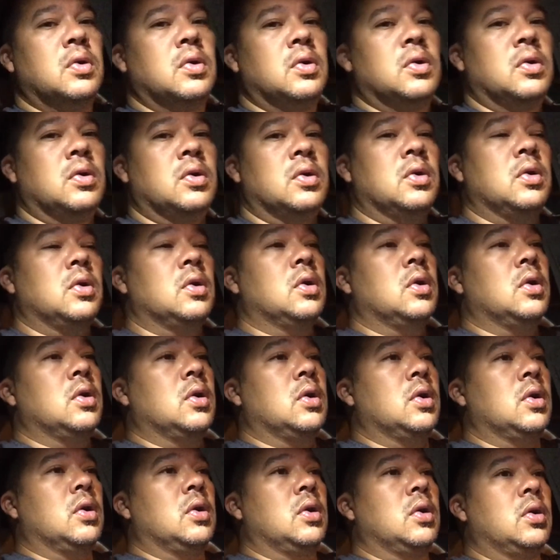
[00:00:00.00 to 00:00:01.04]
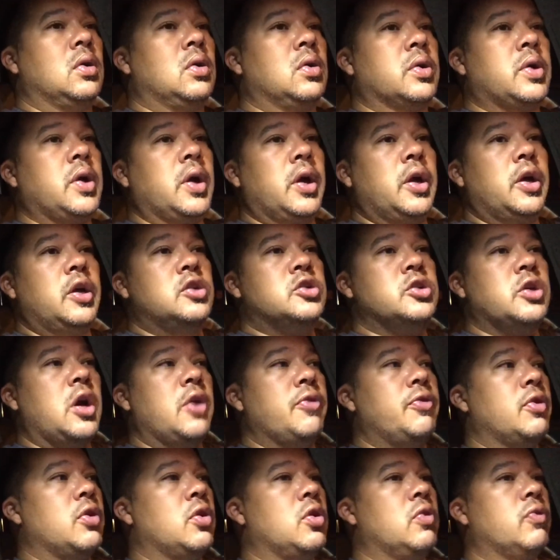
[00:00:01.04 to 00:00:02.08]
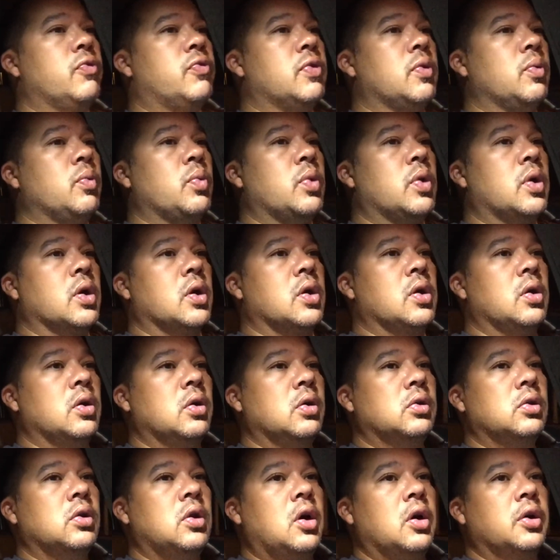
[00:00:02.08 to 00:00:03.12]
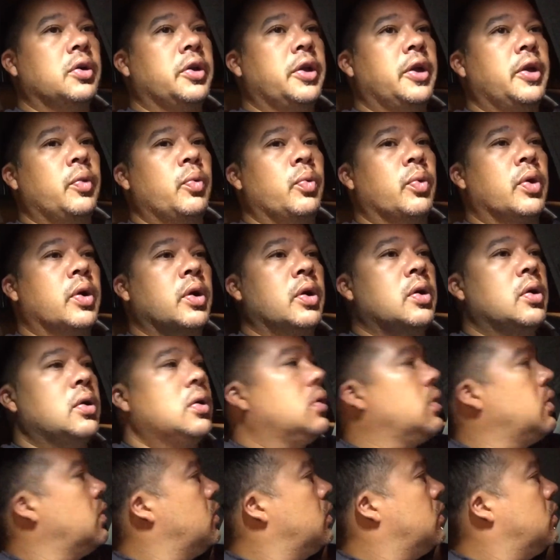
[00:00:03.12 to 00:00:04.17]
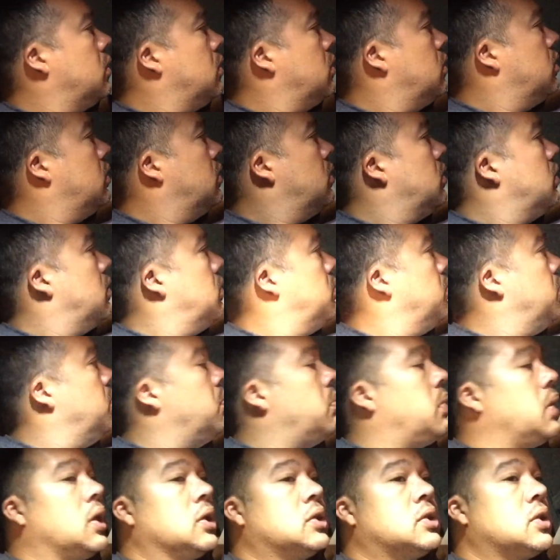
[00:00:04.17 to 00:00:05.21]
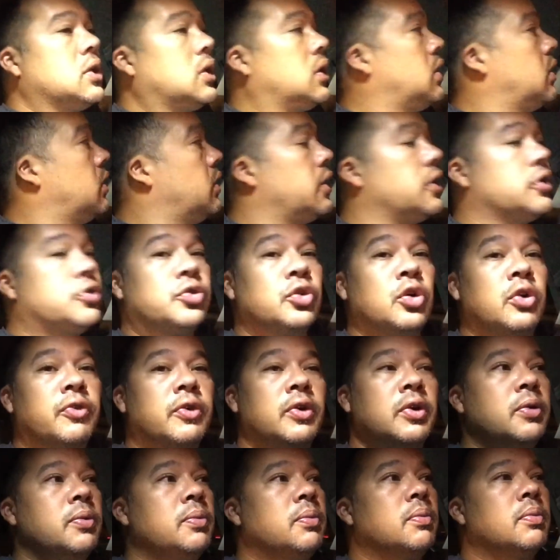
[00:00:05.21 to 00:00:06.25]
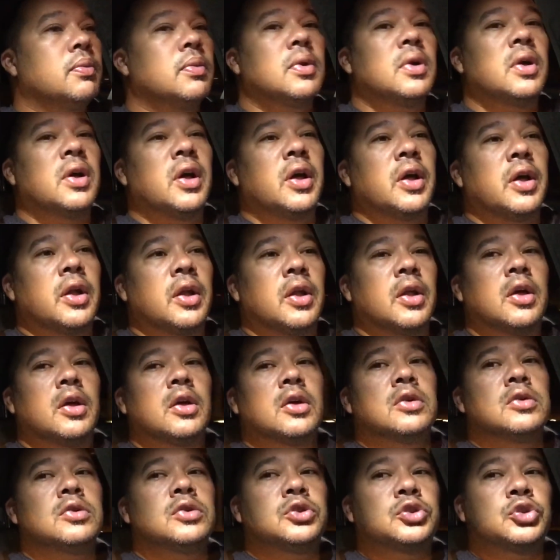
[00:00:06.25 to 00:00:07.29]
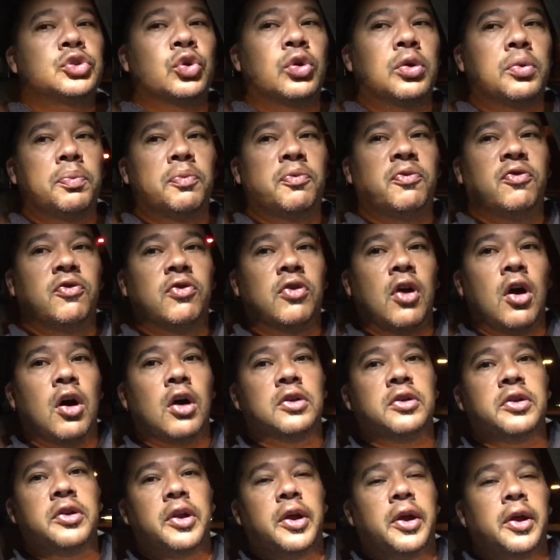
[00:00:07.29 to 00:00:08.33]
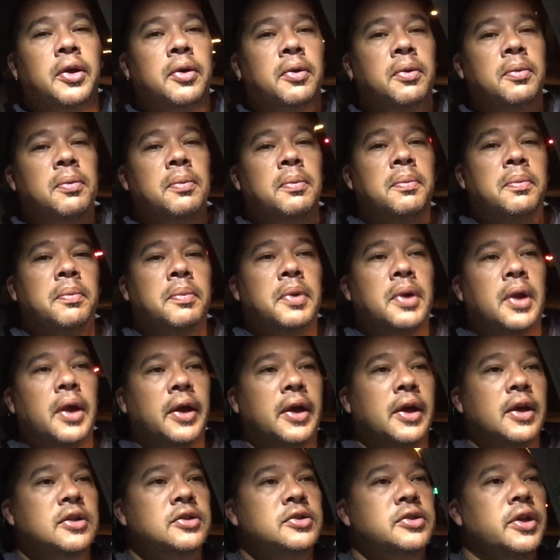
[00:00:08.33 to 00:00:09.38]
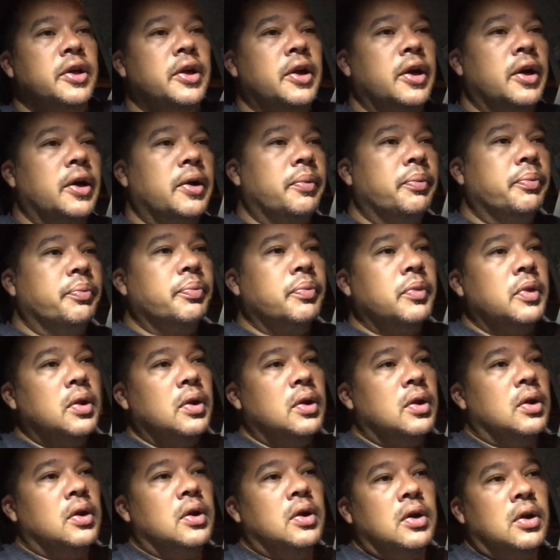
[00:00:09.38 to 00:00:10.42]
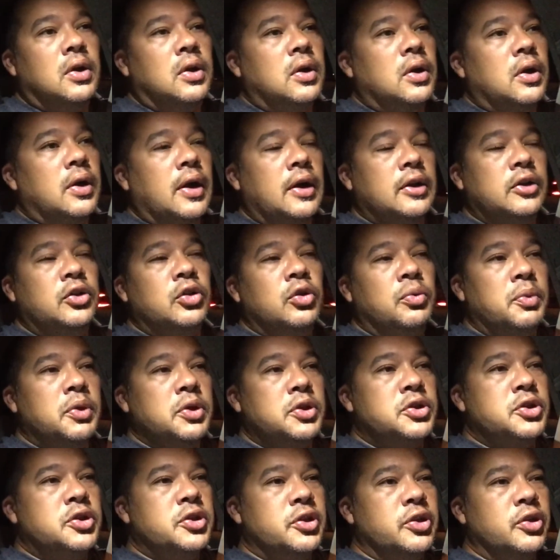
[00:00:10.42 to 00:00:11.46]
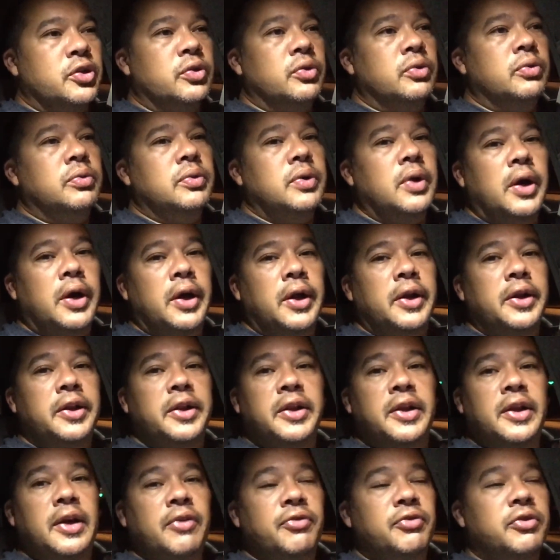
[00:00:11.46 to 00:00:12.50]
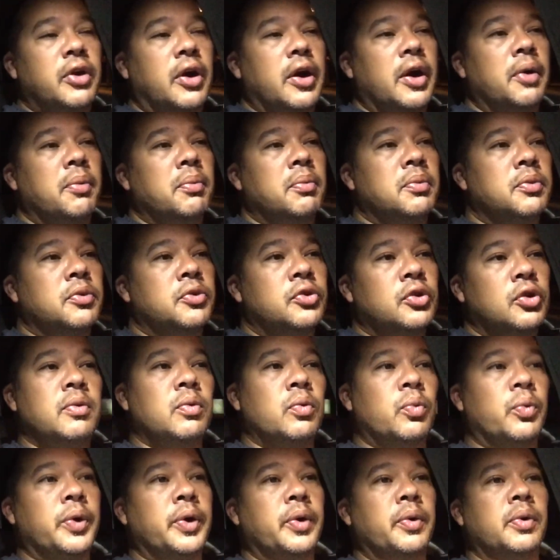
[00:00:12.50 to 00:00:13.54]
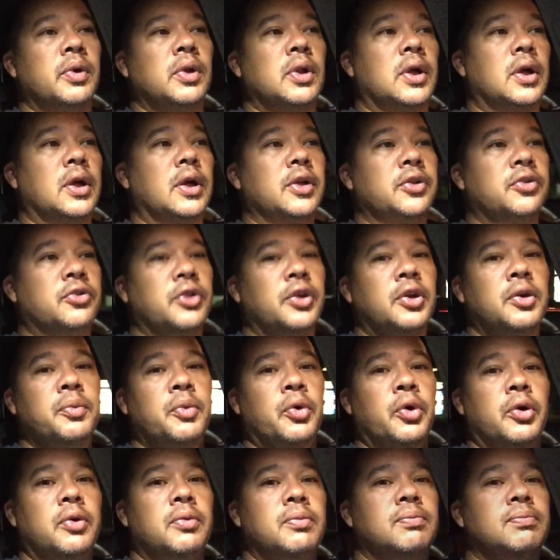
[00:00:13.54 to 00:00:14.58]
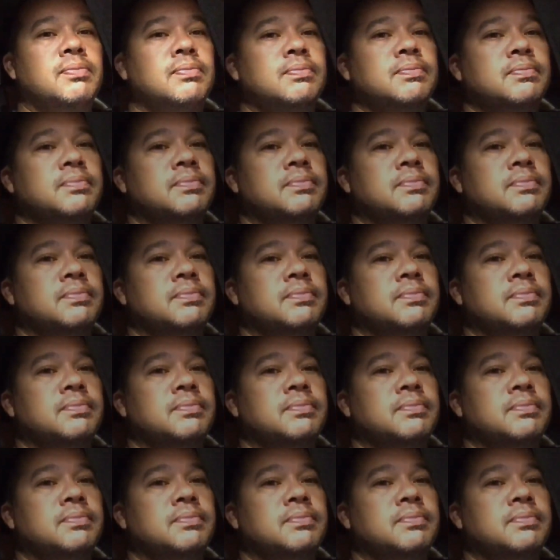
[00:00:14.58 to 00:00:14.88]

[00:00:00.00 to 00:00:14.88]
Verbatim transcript: road. Okay, driving home from work. Long day at work, but it's over, and a short vlog today, but like I said, had so much to do and didn't have time, so we will see you tomorrow.